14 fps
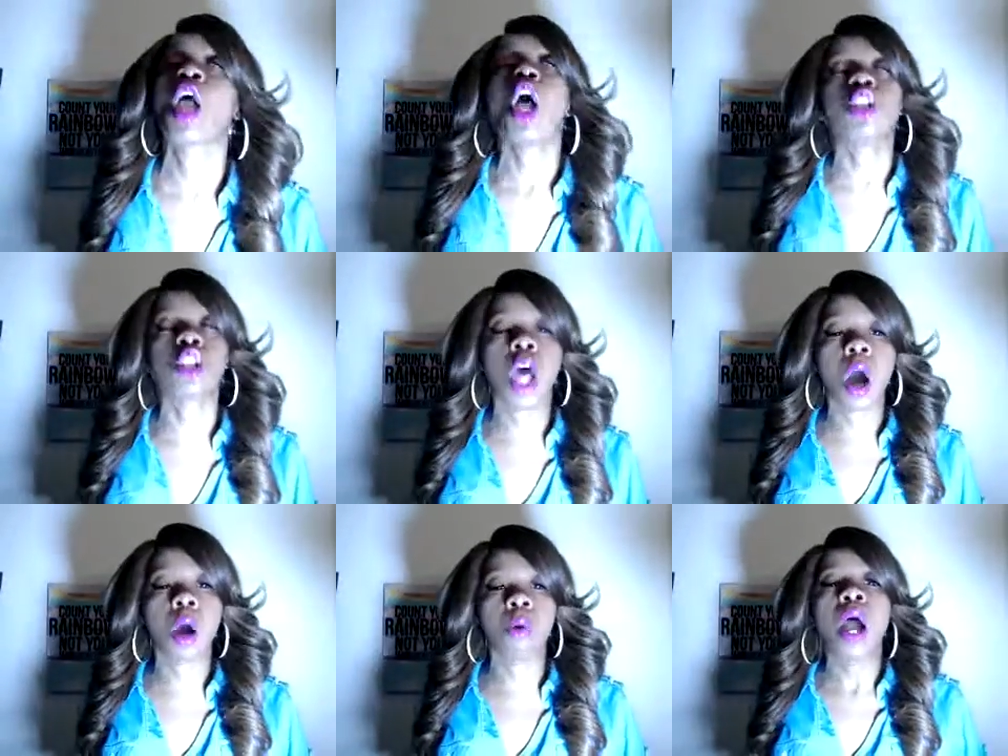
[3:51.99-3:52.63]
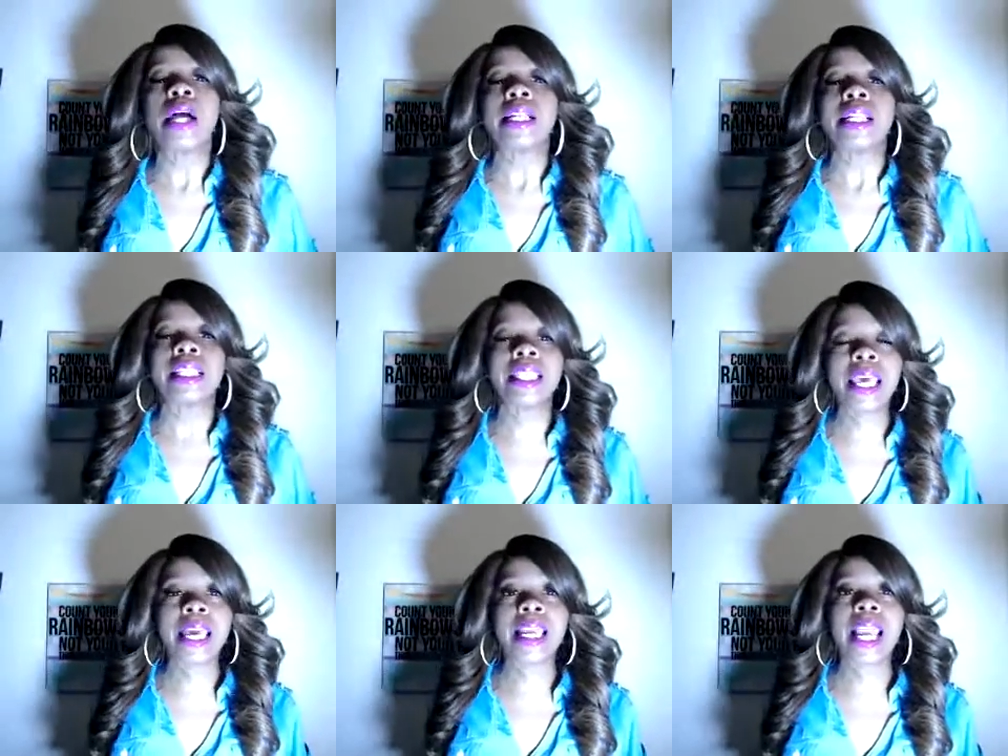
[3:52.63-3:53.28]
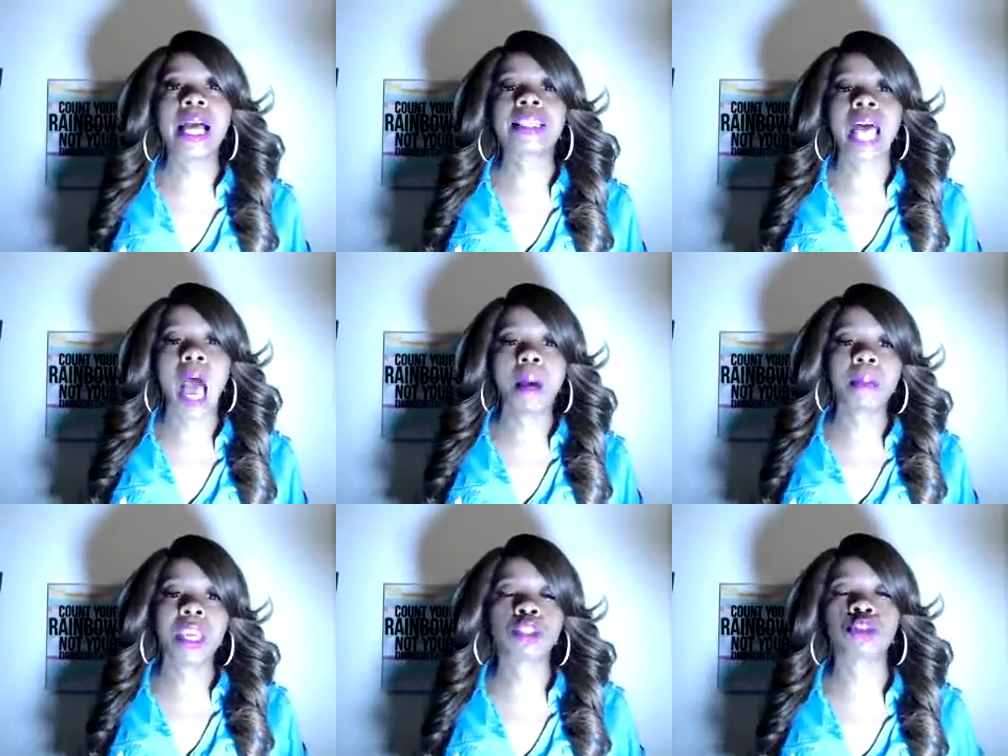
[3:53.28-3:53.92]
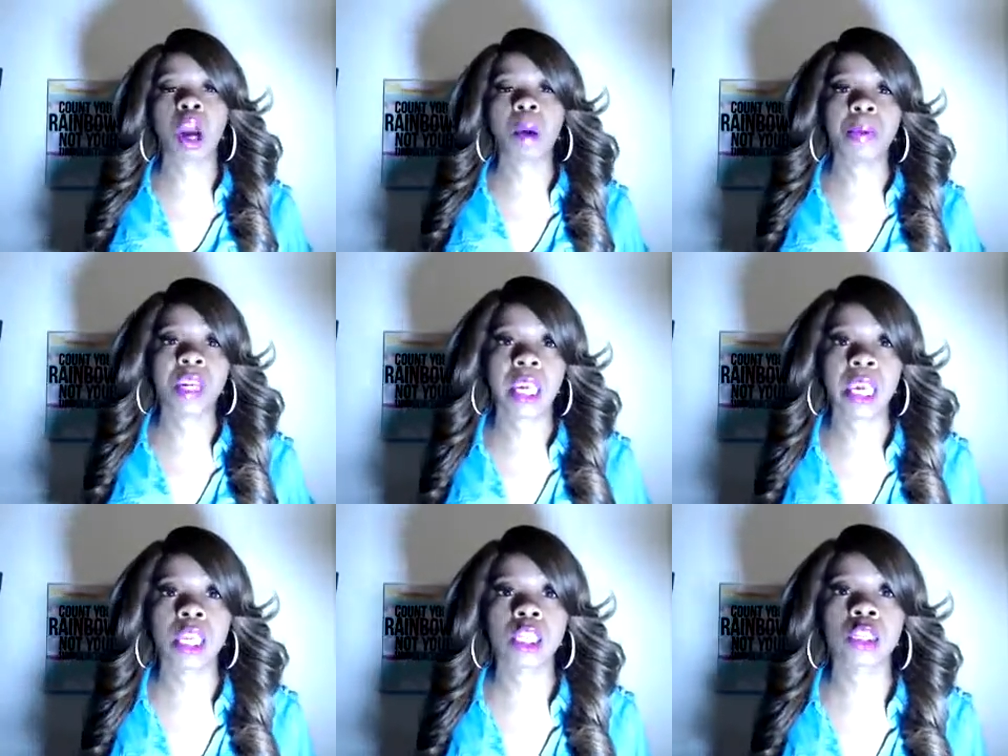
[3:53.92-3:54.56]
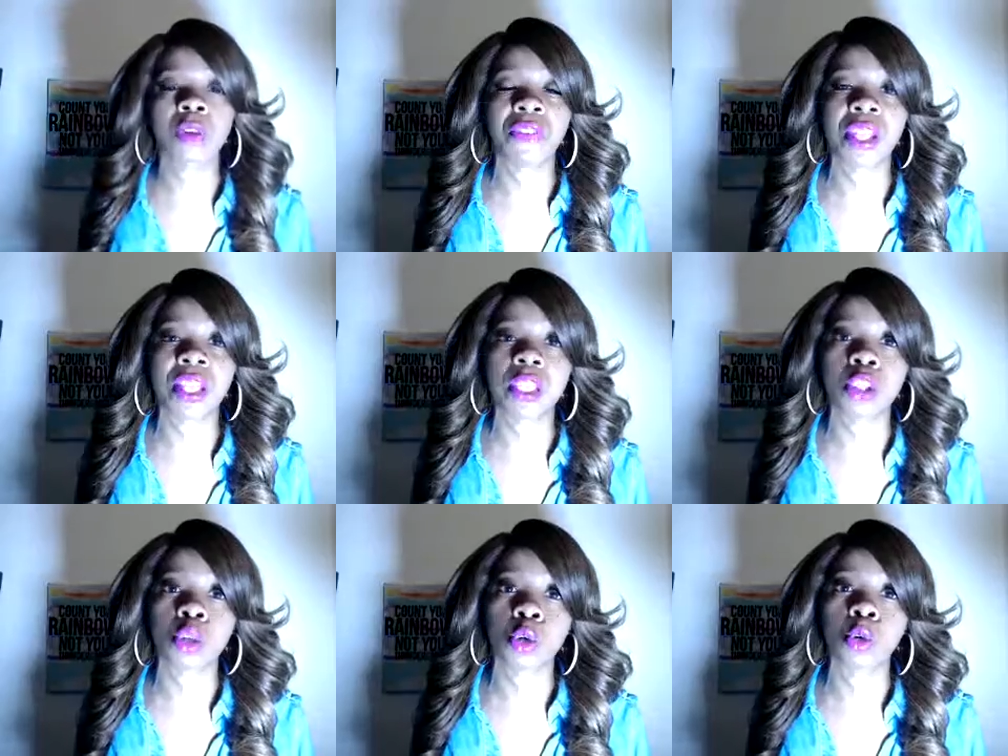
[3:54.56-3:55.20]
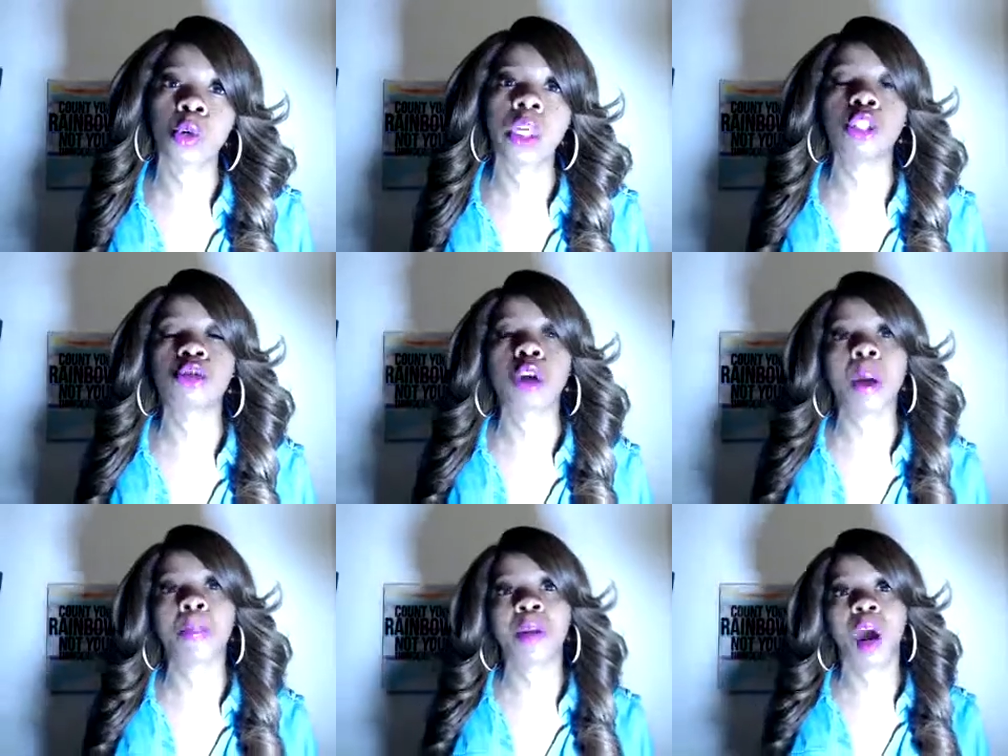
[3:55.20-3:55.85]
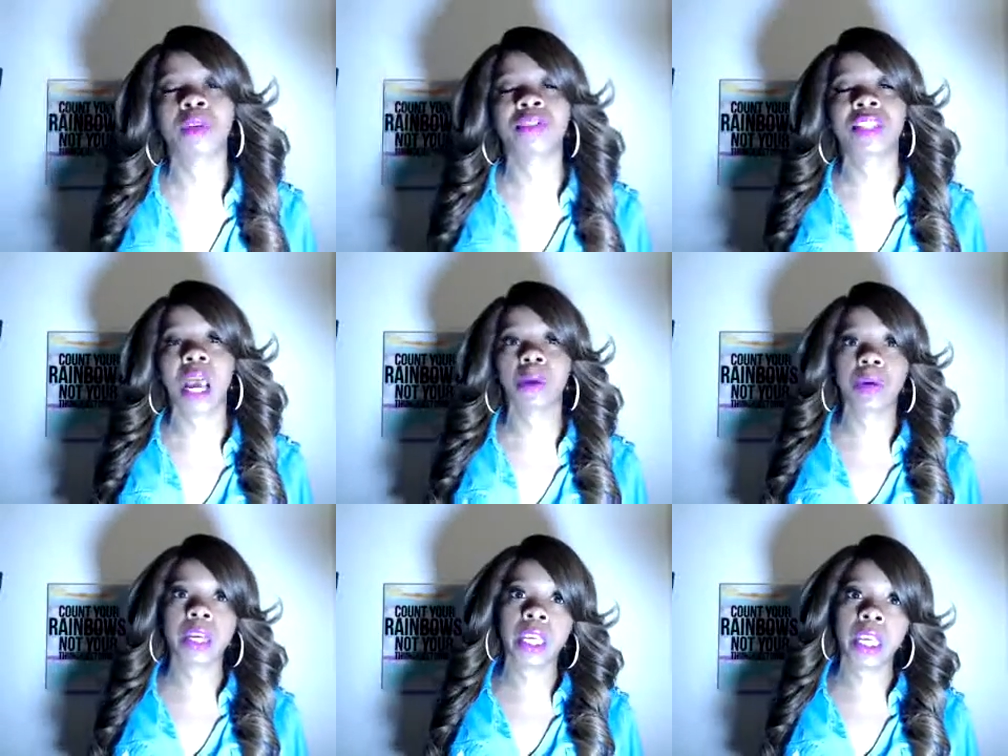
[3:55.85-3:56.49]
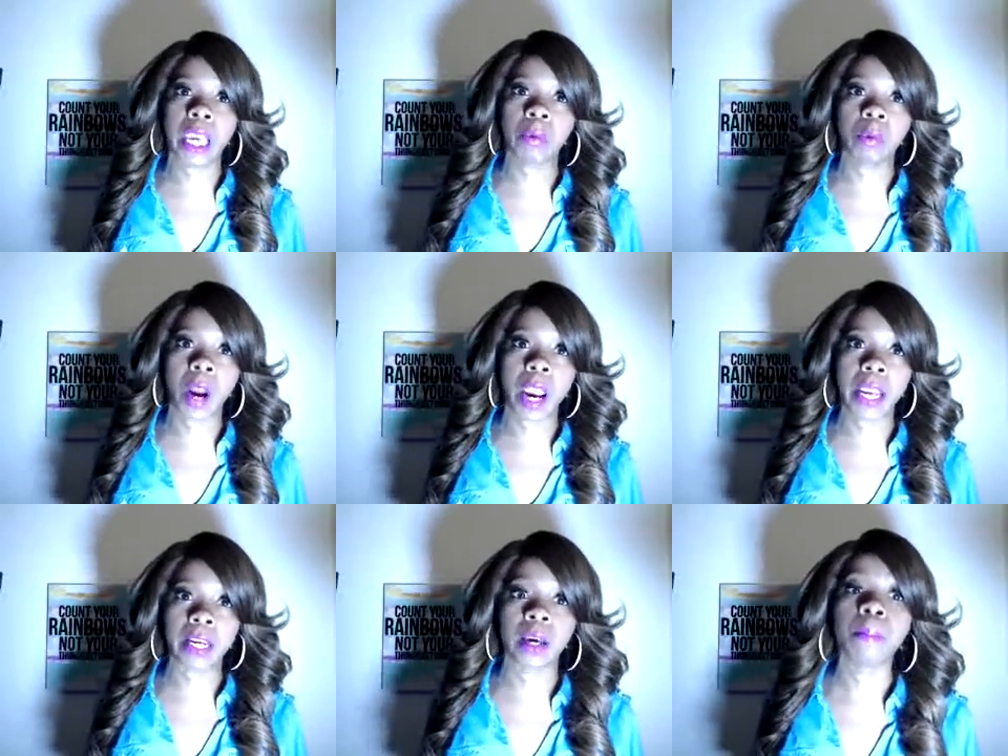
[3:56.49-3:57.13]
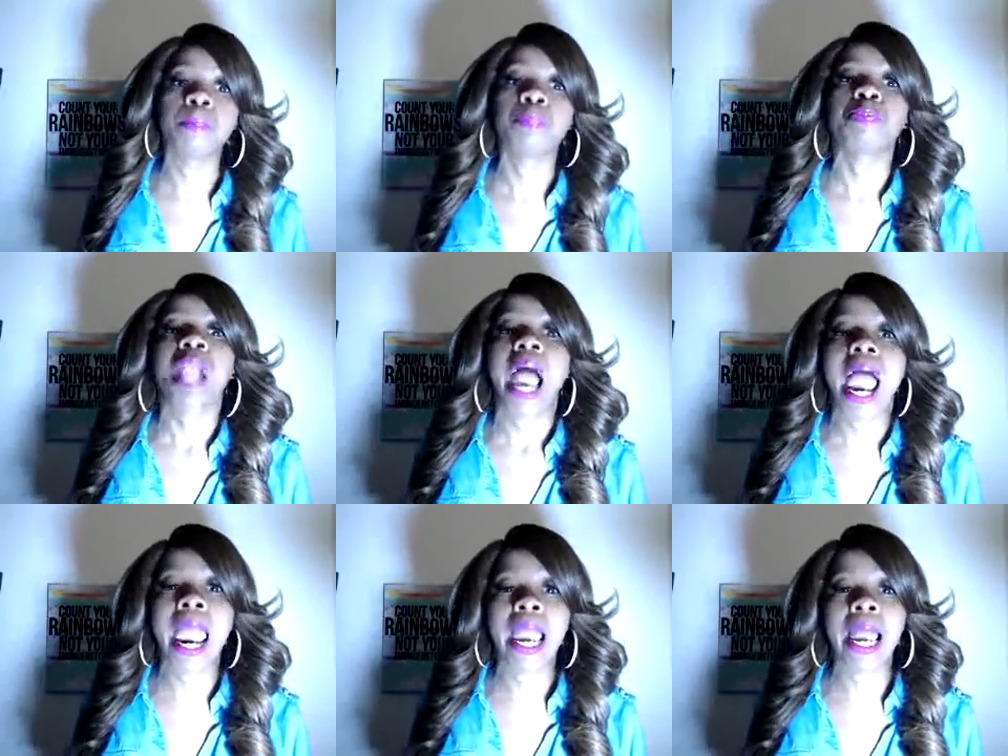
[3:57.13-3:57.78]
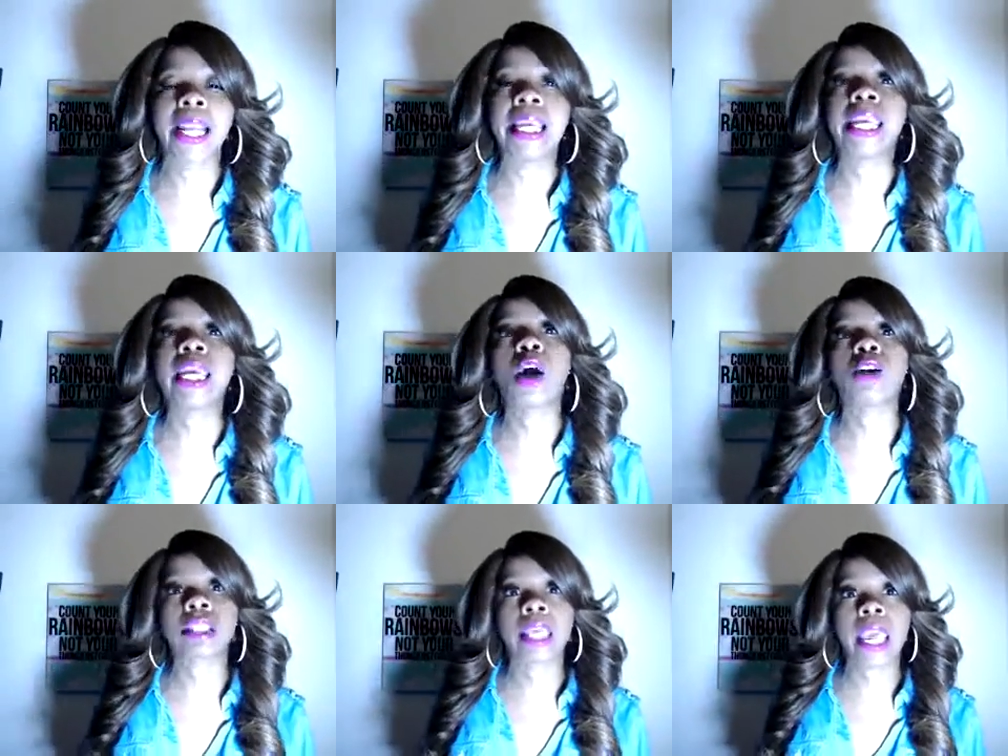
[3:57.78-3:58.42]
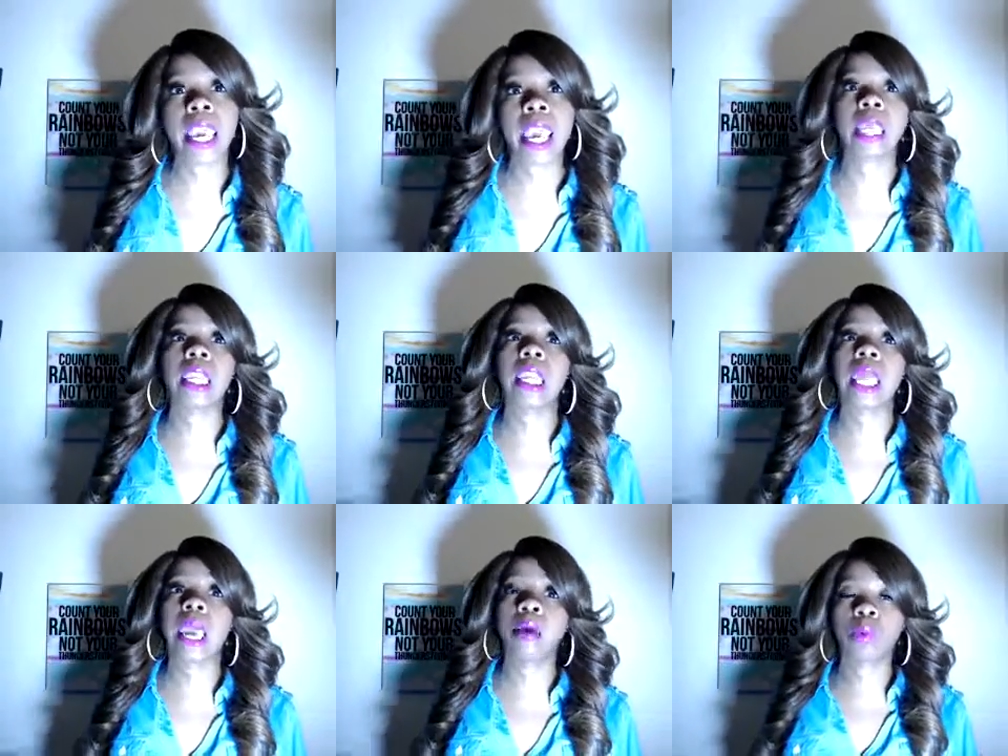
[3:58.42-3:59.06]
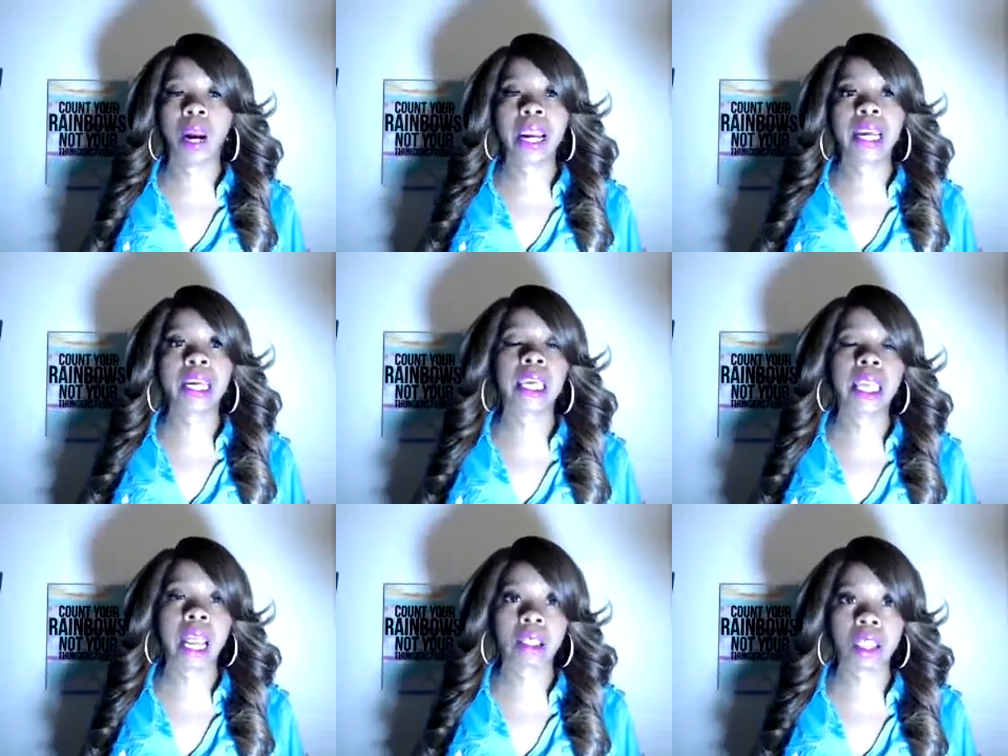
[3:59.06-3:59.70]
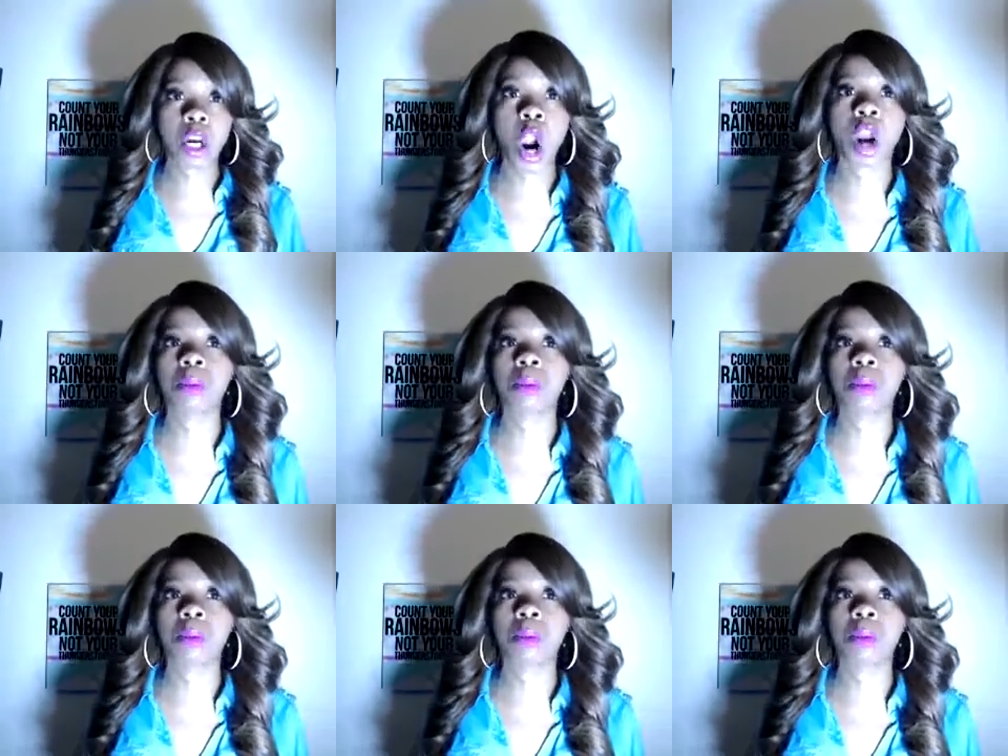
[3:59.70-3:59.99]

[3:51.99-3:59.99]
So then Tommy is dropping the kids off at the school. He's dropping off Tariq and Rayna, and he goes ahead and let Rayna get out the car,